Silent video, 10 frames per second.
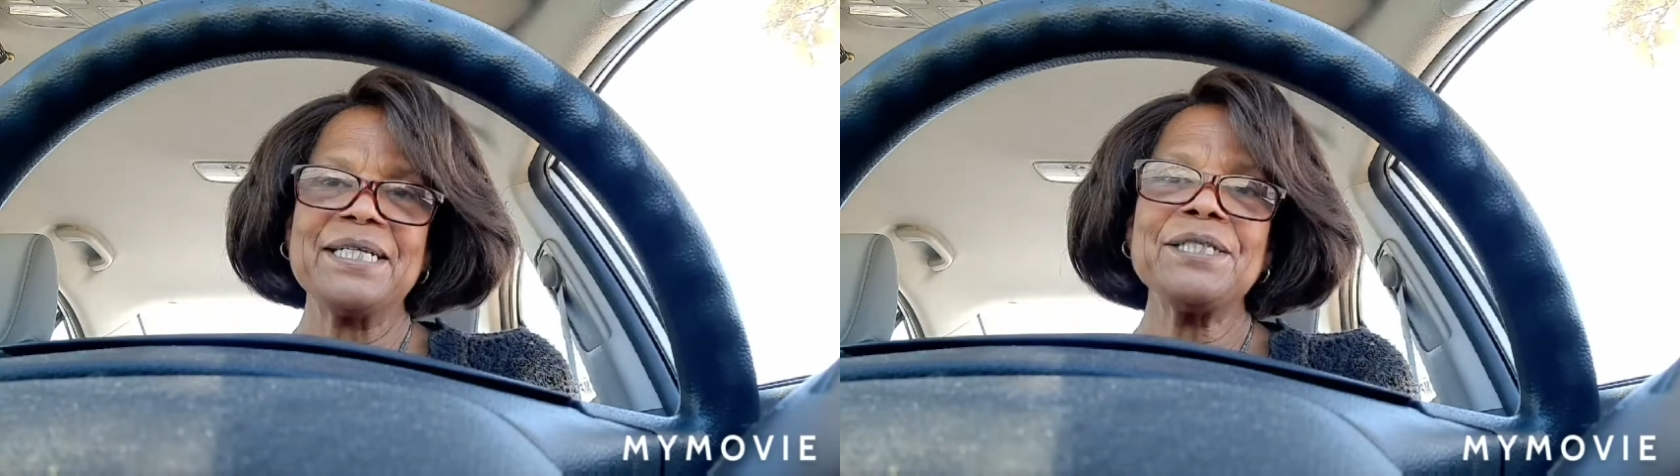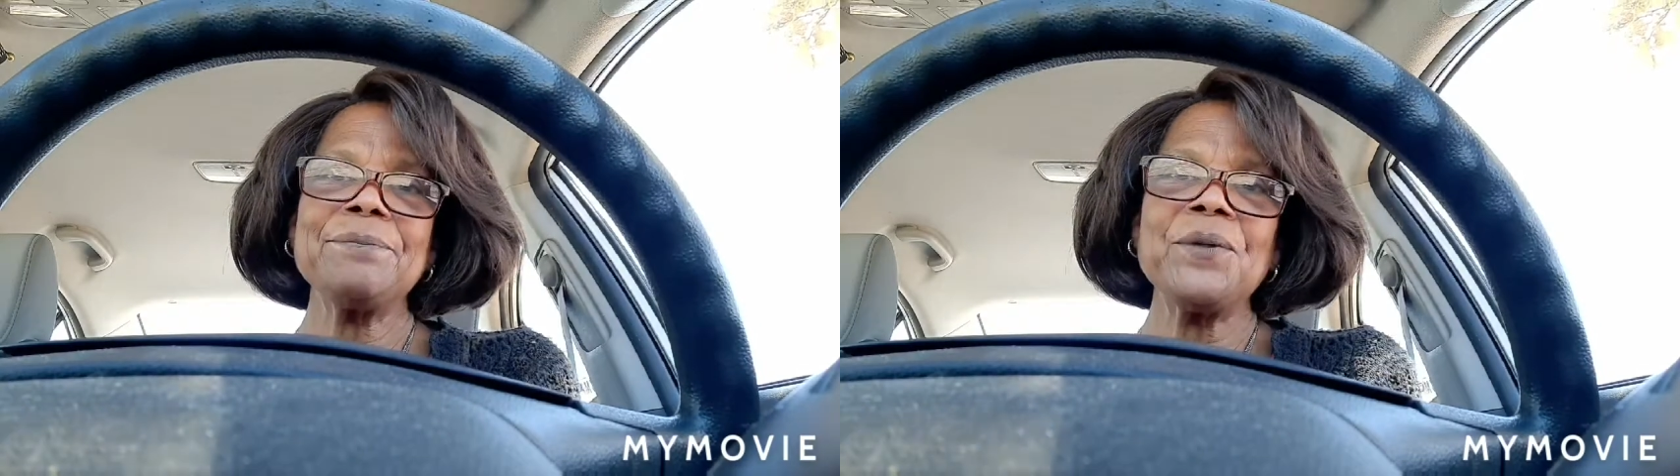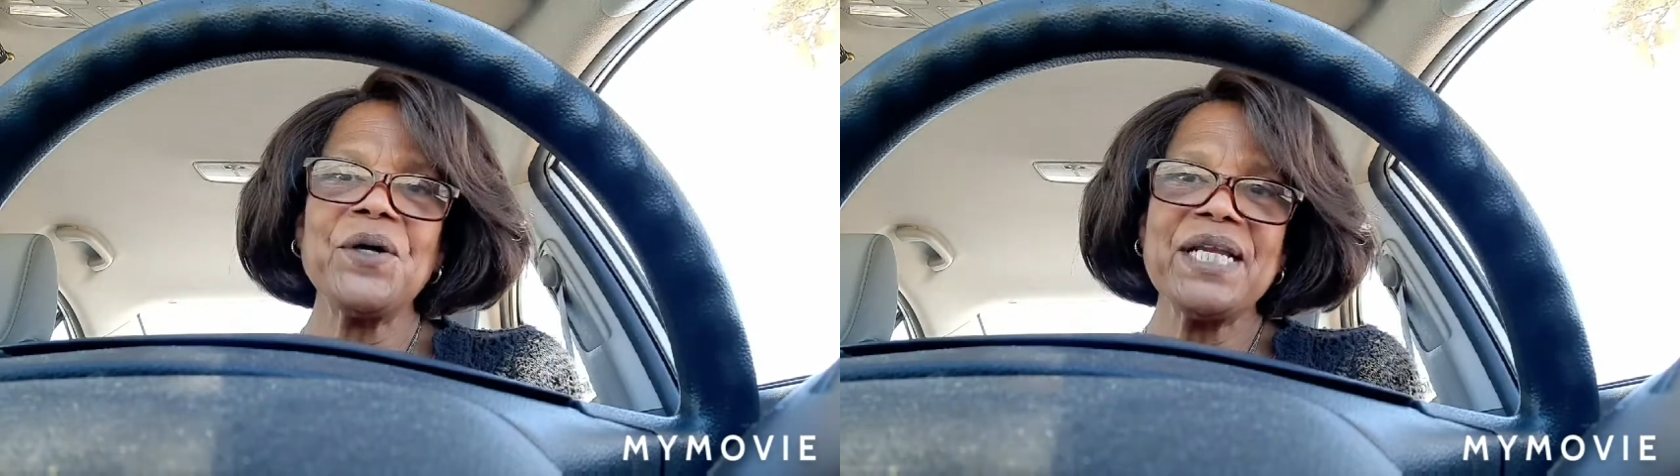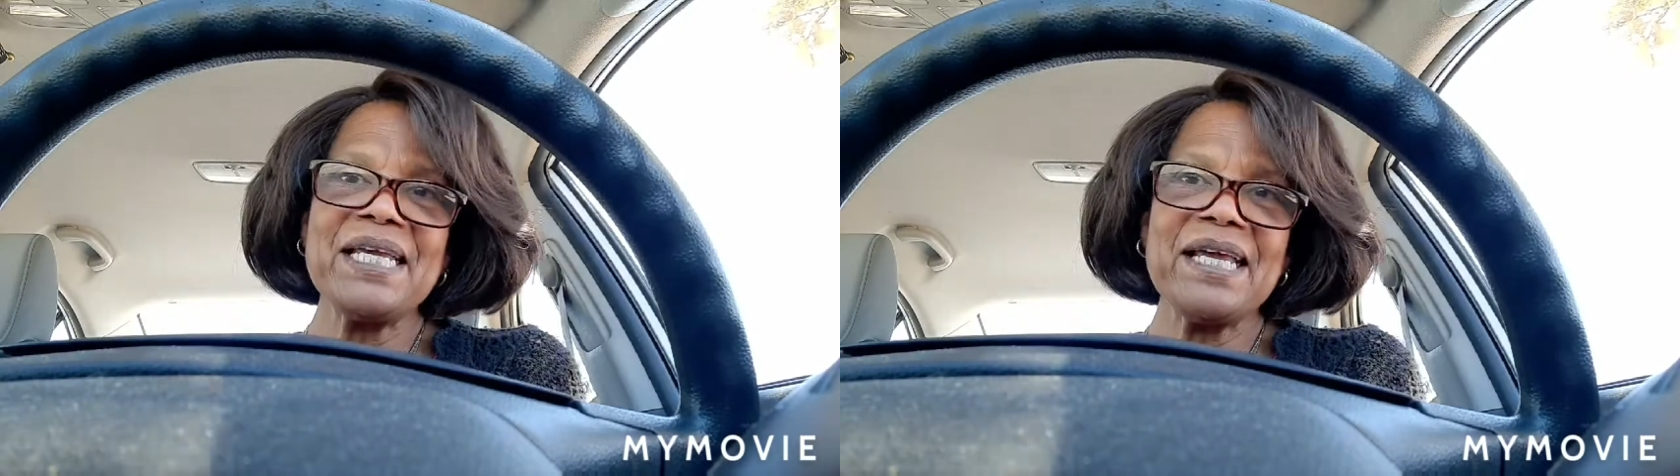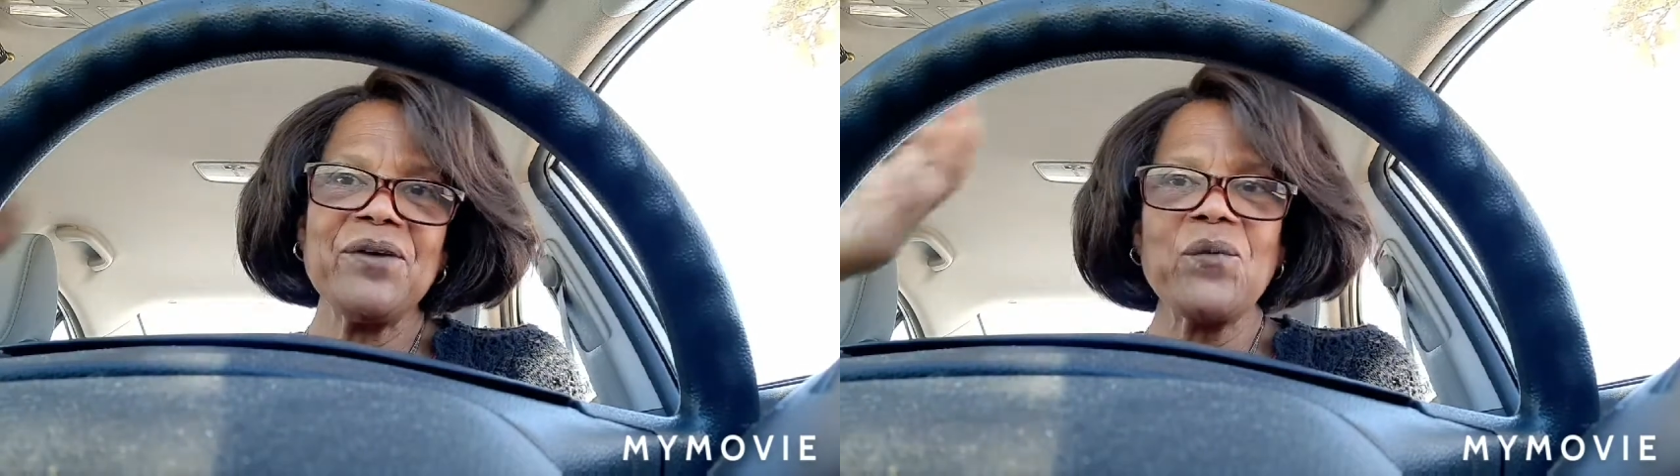Good
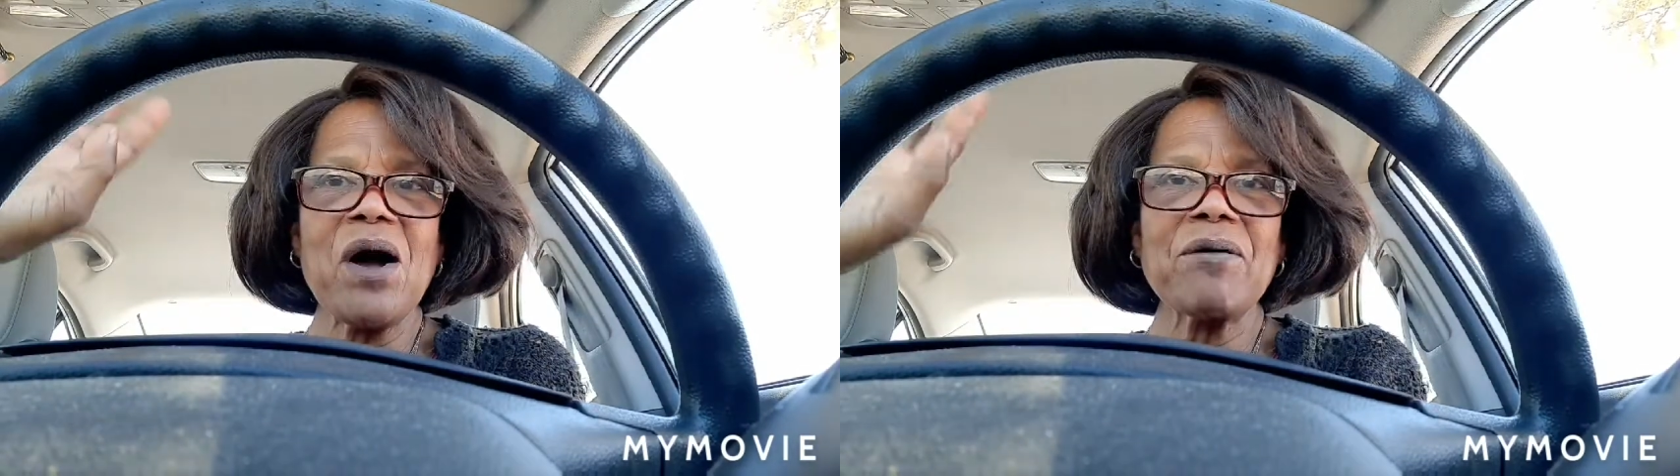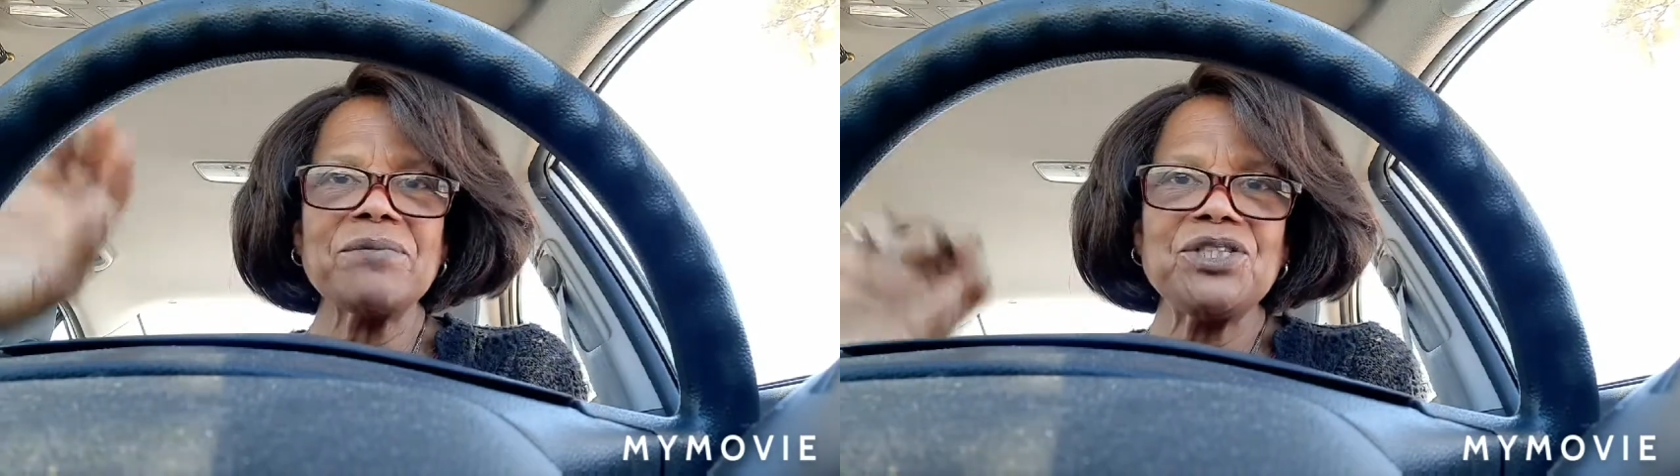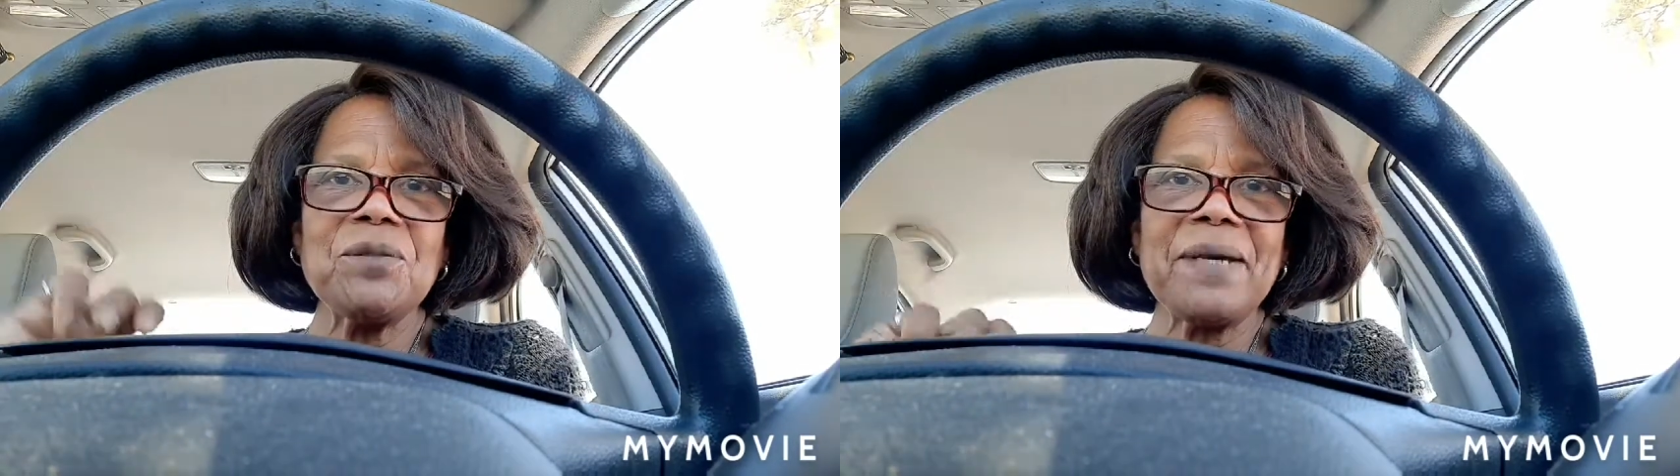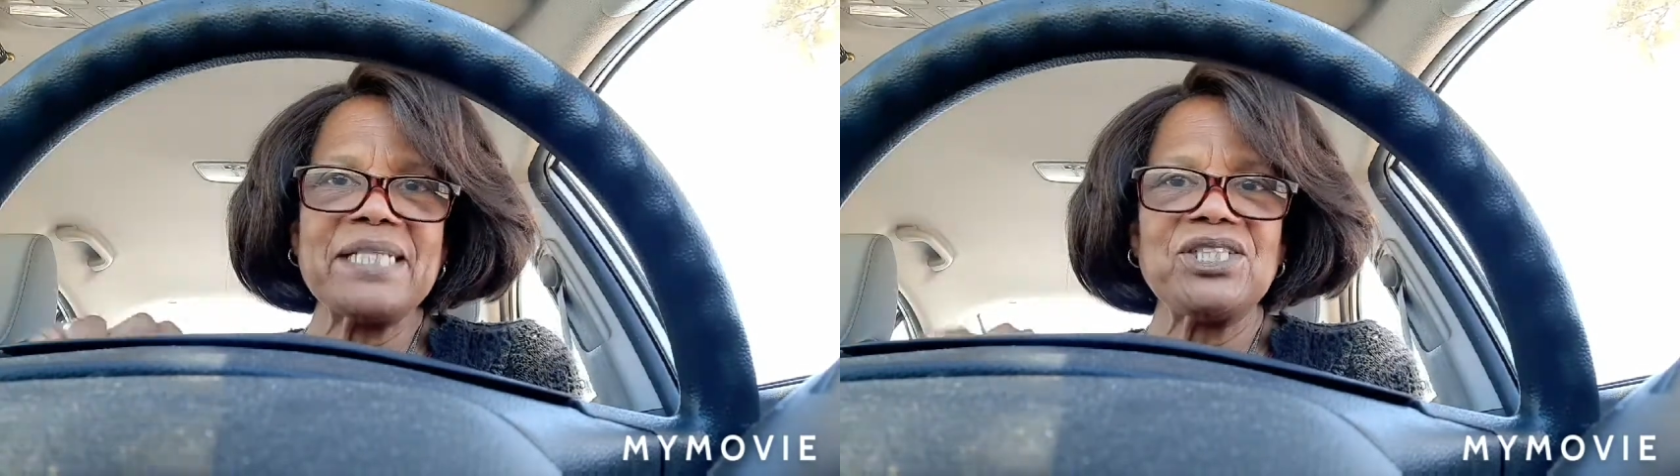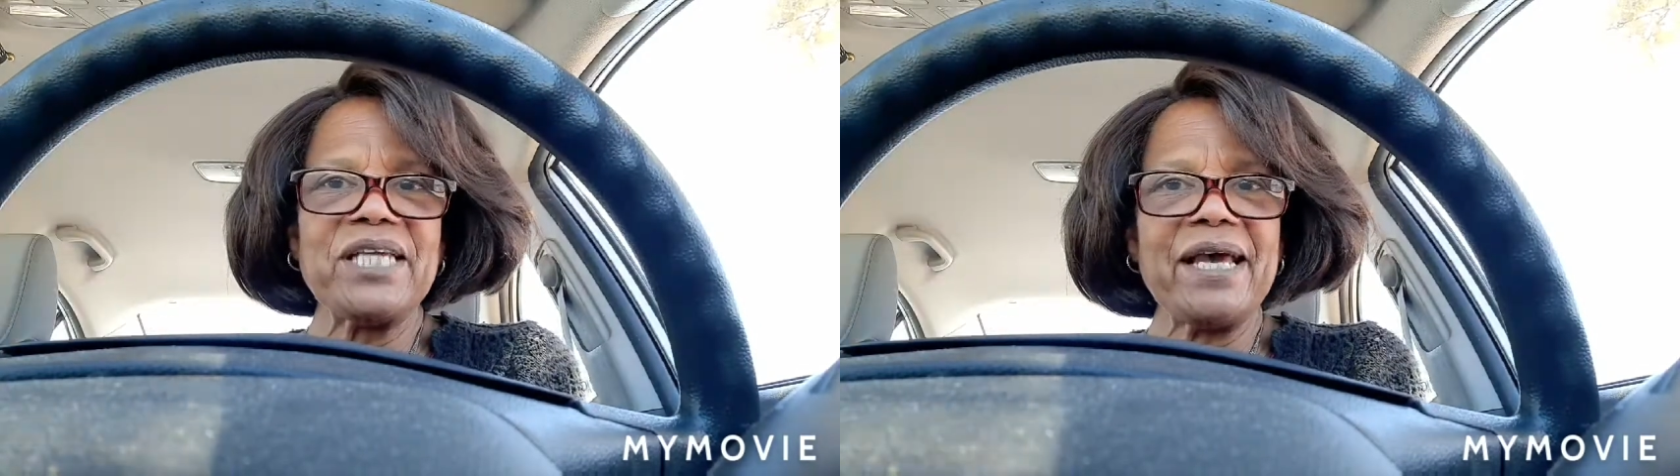morning and welcome to
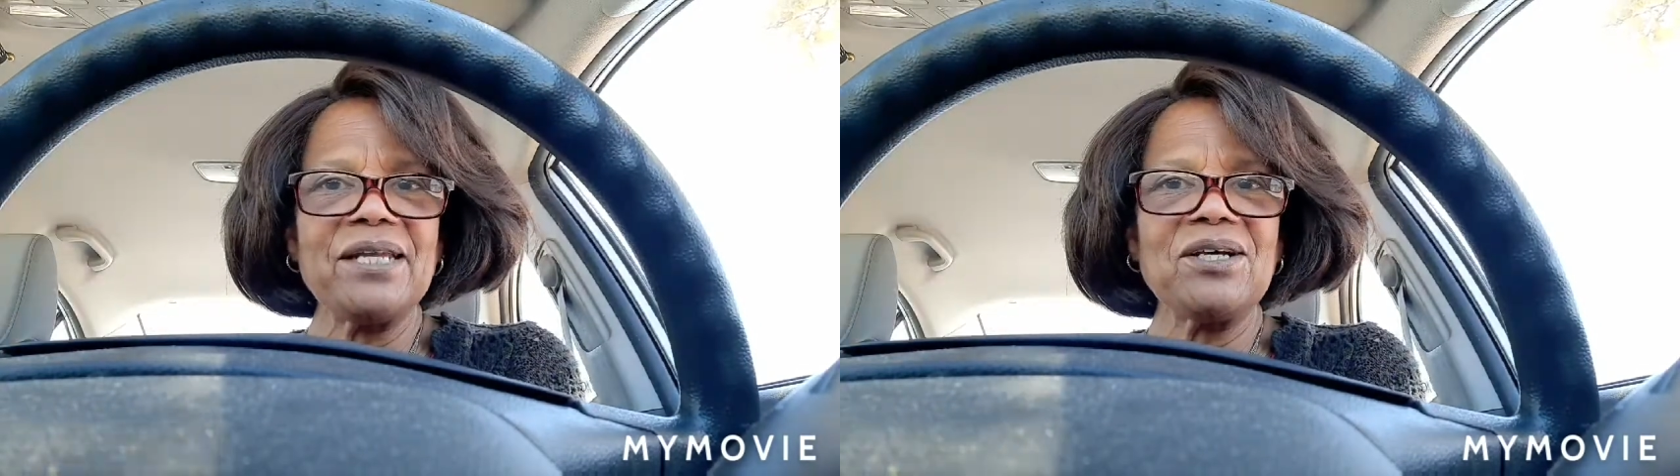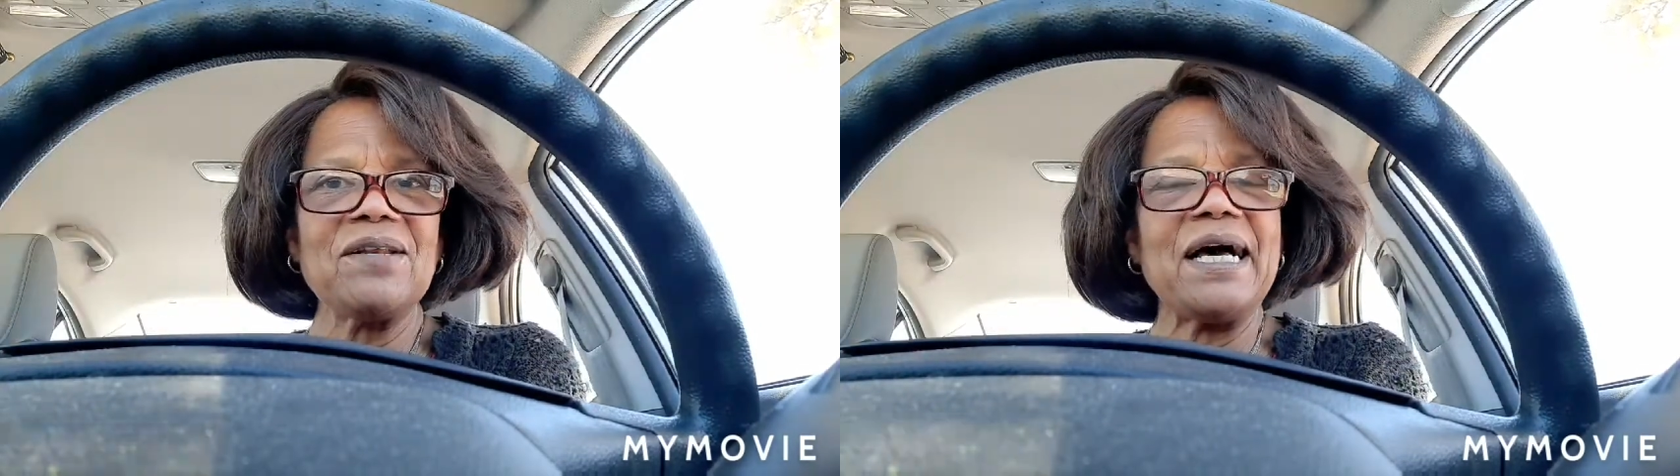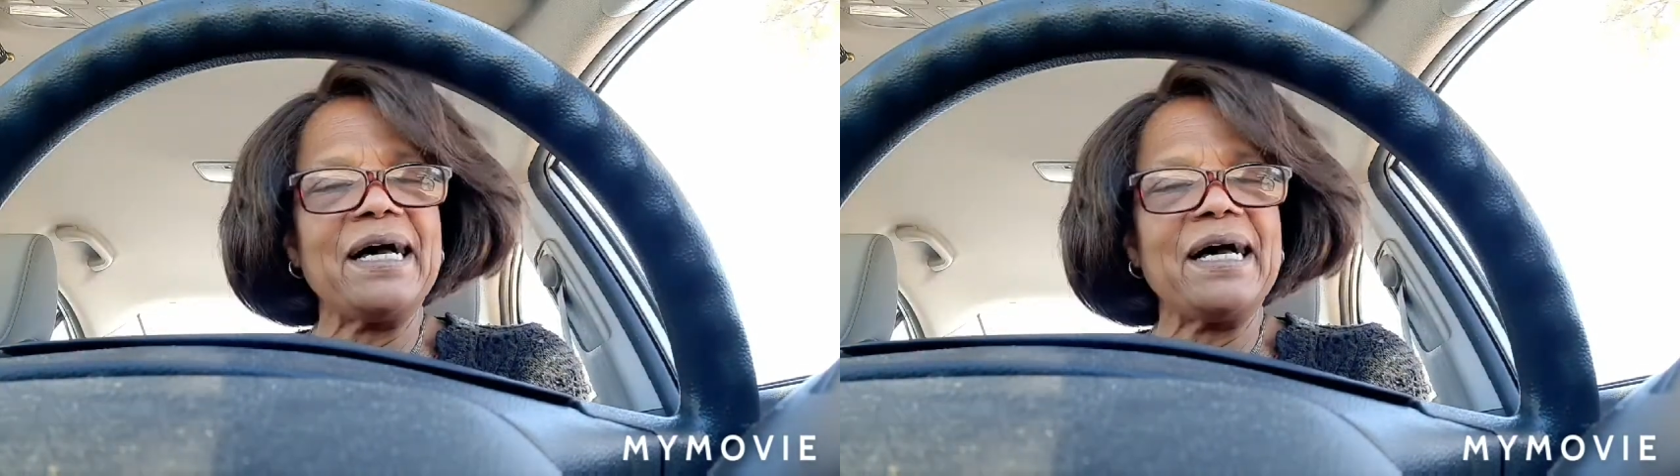my channel.